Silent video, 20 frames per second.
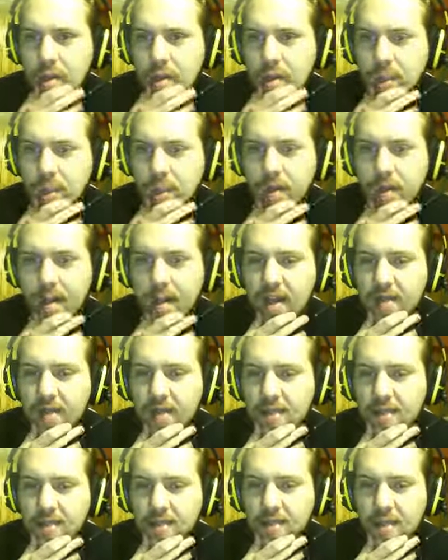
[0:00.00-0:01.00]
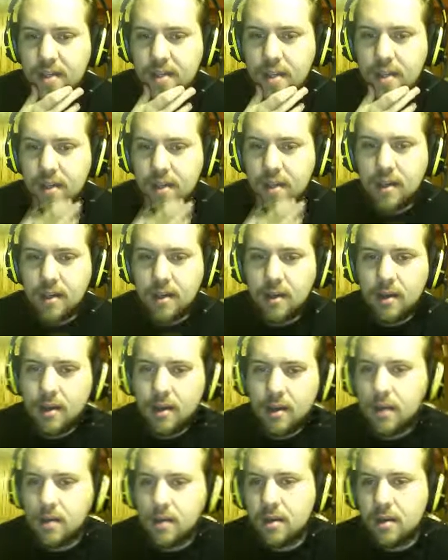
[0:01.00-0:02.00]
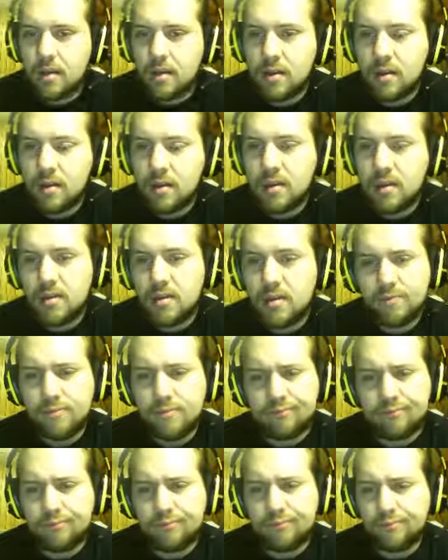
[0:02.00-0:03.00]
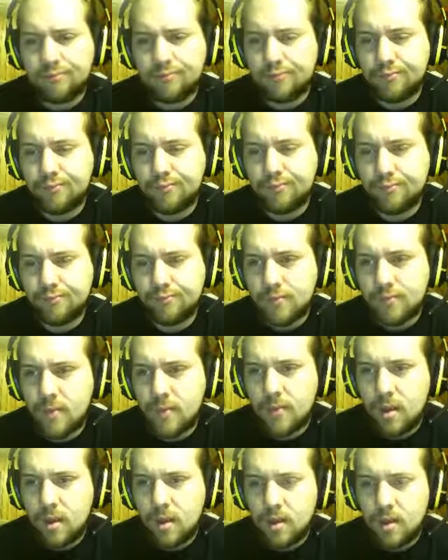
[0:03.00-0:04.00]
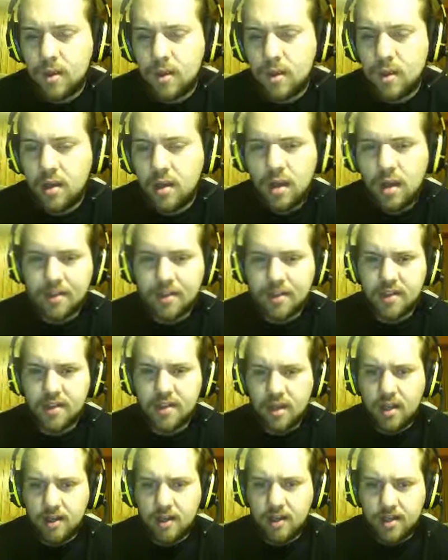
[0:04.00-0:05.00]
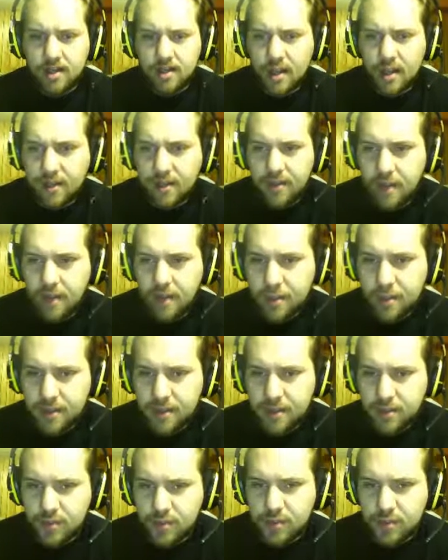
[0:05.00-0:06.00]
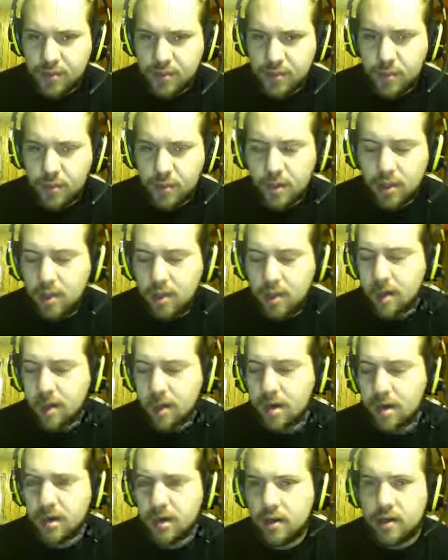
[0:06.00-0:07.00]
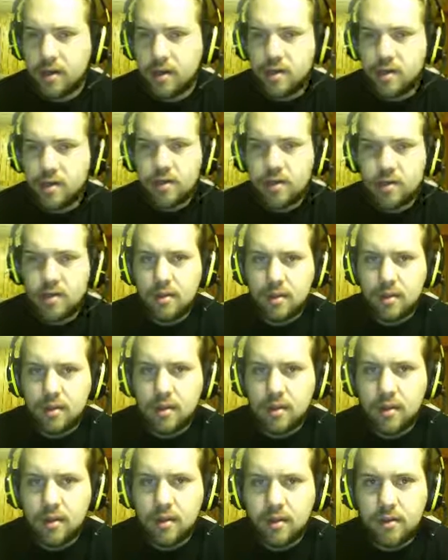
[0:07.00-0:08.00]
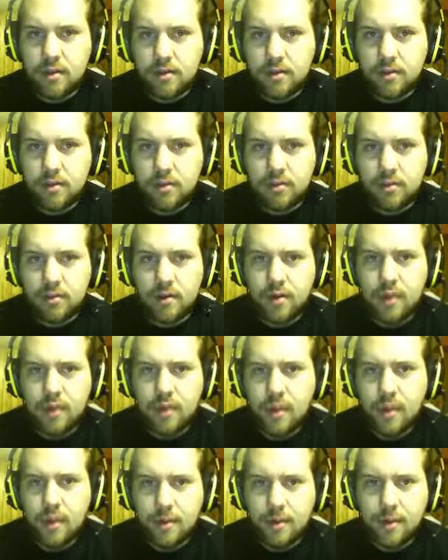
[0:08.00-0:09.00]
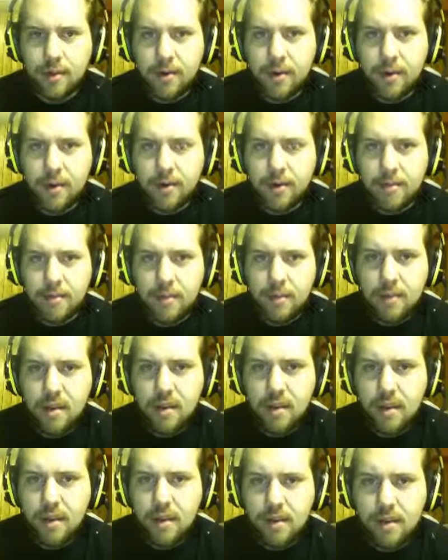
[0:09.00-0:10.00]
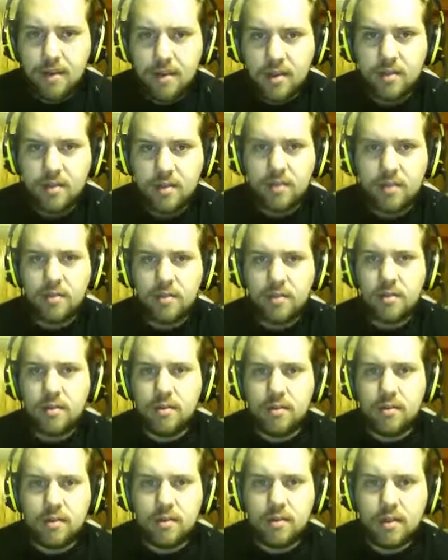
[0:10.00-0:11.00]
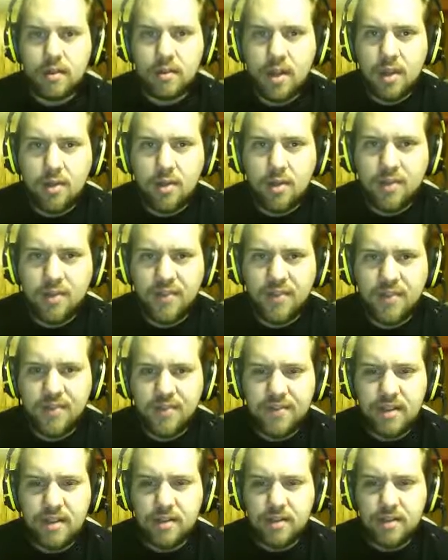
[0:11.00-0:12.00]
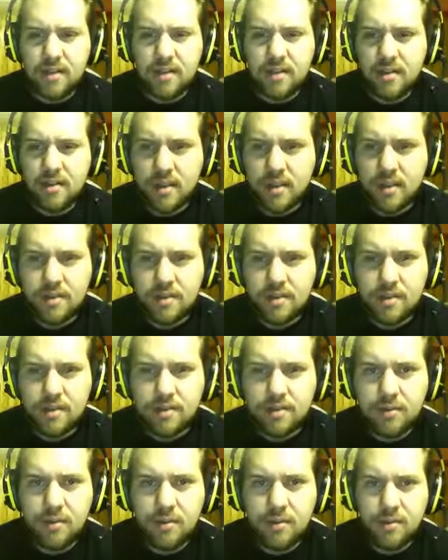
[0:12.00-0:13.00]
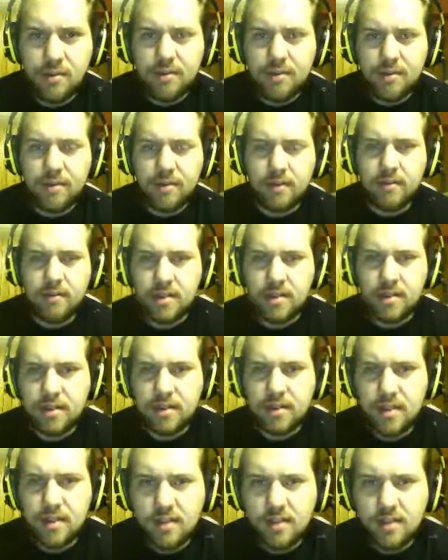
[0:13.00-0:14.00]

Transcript: But I have to say... Hmm. I'll have to, I'll have to kind of think about this one as we go along here and uh, we're already coming around maybe, I think almost 15 minutes into the episode, maybe even 16.